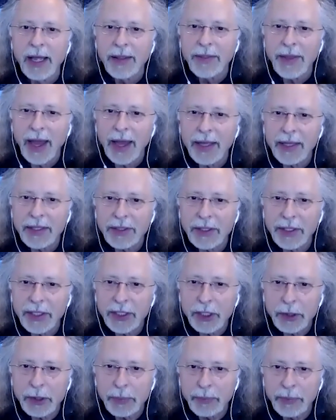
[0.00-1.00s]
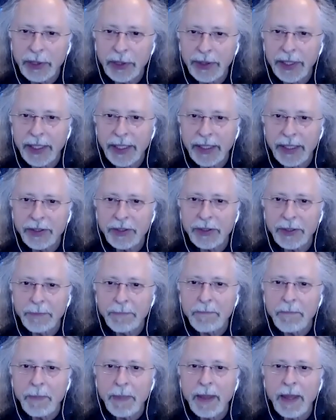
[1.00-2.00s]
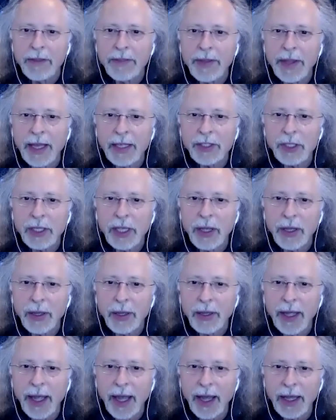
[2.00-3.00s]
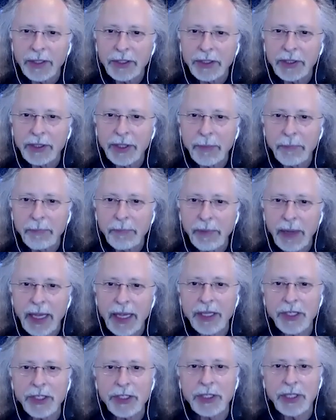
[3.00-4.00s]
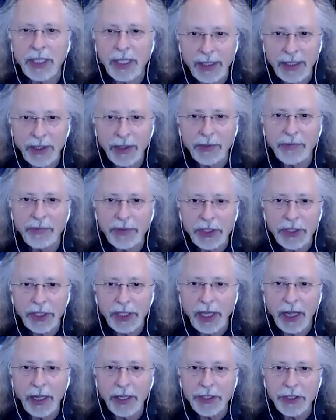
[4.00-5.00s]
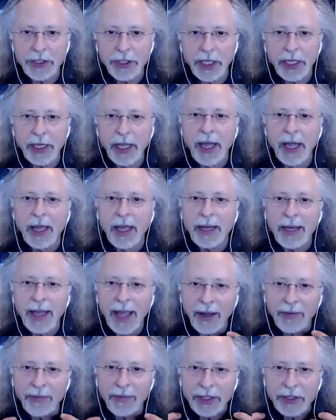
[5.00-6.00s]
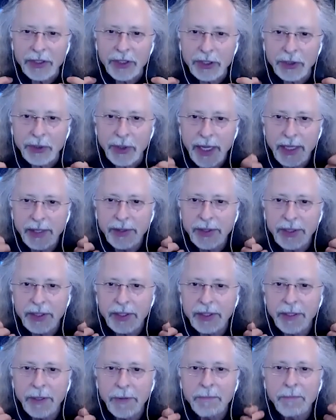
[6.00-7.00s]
that is an experience that's actually based in your physiology and having strengthened